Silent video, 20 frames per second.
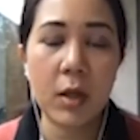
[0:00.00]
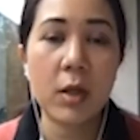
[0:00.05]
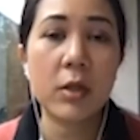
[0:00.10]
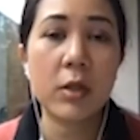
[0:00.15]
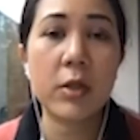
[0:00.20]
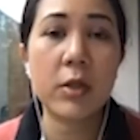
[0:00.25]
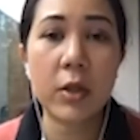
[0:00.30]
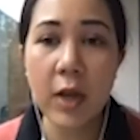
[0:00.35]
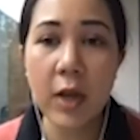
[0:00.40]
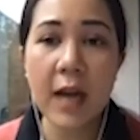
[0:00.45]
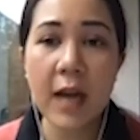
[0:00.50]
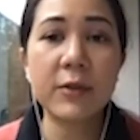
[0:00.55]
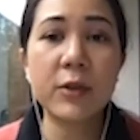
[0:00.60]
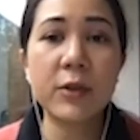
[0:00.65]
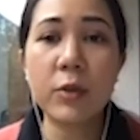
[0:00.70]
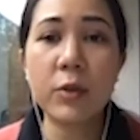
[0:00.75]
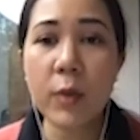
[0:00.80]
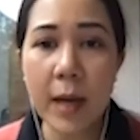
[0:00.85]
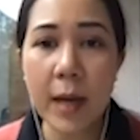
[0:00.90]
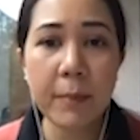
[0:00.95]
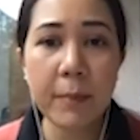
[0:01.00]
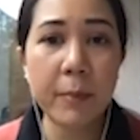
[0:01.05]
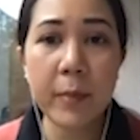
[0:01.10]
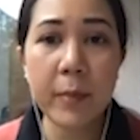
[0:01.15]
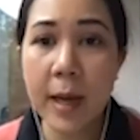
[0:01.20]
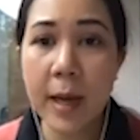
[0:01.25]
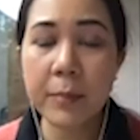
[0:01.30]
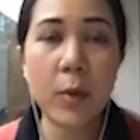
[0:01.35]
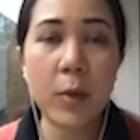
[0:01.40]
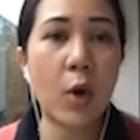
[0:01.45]
So you have to wrap
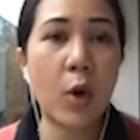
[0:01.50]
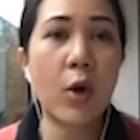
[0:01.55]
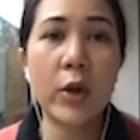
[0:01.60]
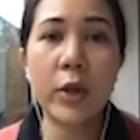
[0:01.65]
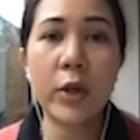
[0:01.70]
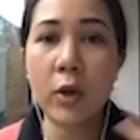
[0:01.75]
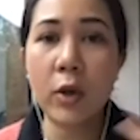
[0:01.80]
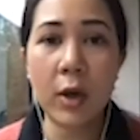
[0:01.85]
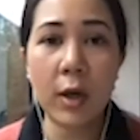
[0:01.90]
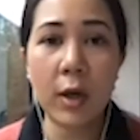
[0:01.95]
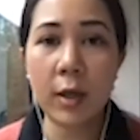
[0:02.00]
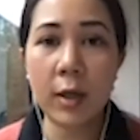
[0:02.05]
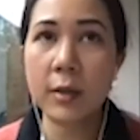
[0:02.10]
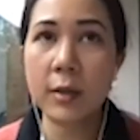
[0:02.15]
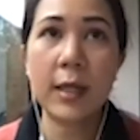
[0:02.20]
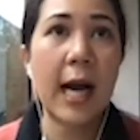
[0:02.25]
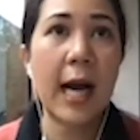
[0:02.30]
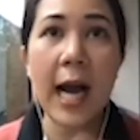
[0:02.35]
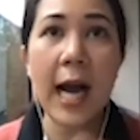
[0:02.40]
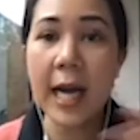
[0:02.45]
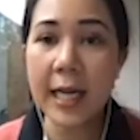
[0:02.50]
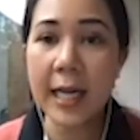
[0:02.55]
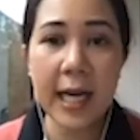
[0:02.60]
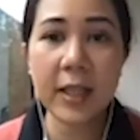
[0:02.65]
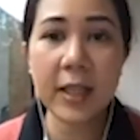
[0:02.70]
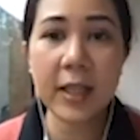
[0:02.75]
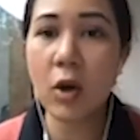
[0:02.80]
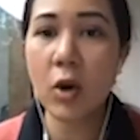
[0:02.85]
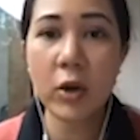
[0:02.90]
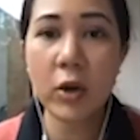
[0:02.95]
wrap all your
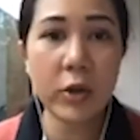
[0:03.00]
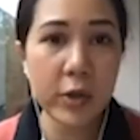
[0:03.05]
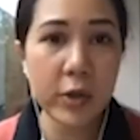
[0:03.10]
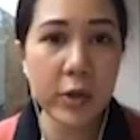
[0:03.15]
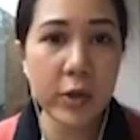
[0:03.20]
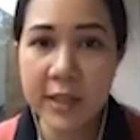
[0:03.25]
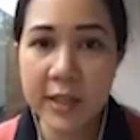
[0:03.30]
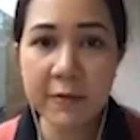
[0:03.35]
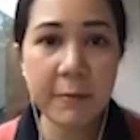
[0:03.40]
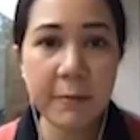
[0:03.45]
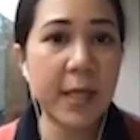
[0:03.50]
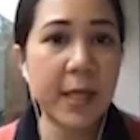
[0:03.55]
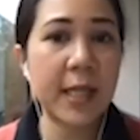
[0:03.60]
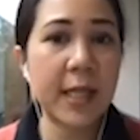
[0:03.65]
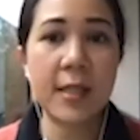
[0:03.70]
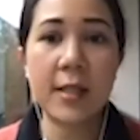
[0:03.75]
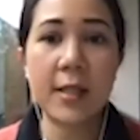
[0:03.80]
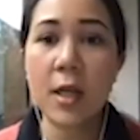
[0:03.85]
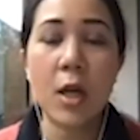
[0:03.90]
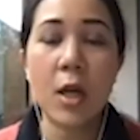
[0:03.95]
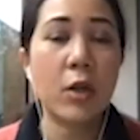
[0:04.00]
highlight all your achievements,